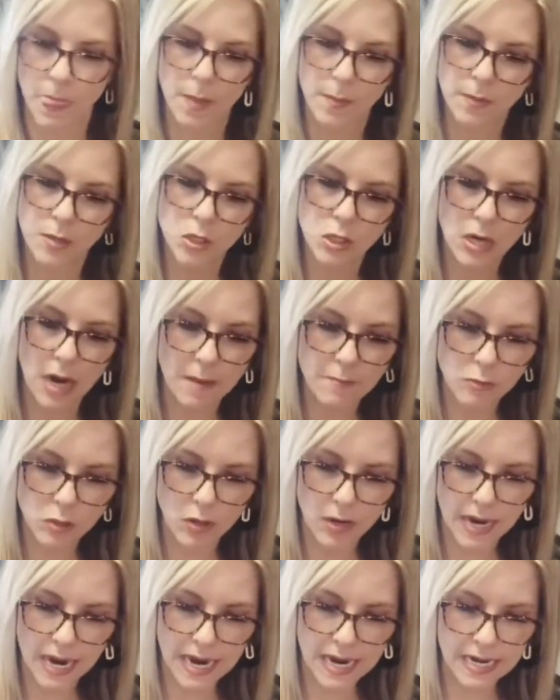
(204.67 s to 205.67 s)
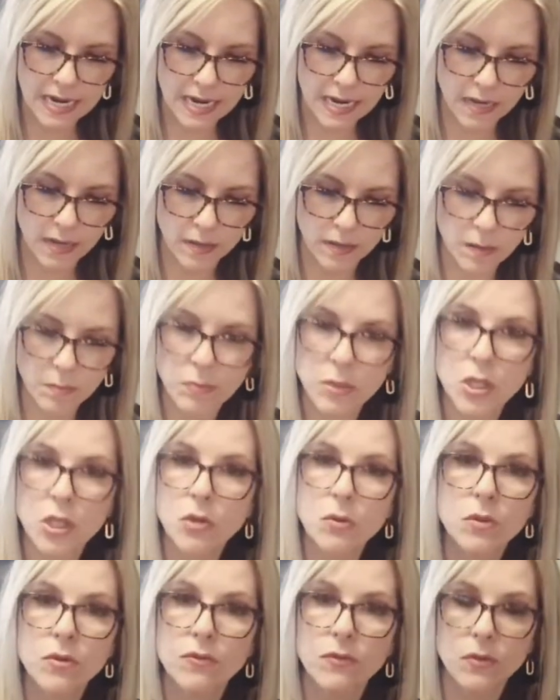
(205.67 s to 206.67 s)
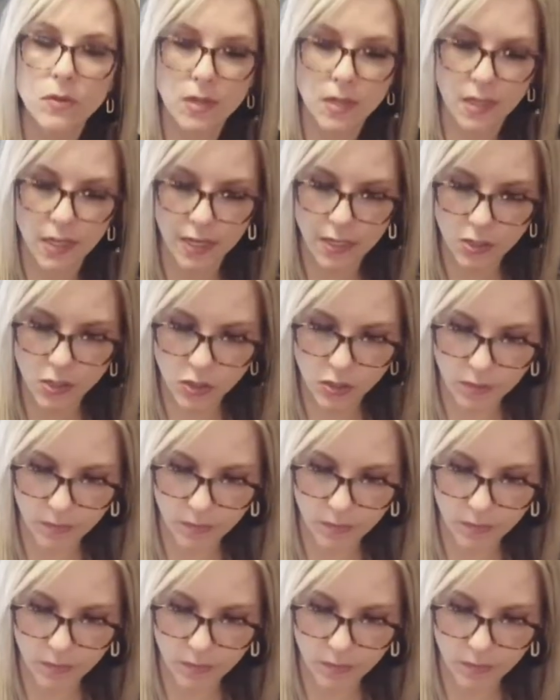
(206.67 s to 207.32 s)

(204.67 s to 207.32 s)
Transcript: Chapter 80, The Beautiful Glitch.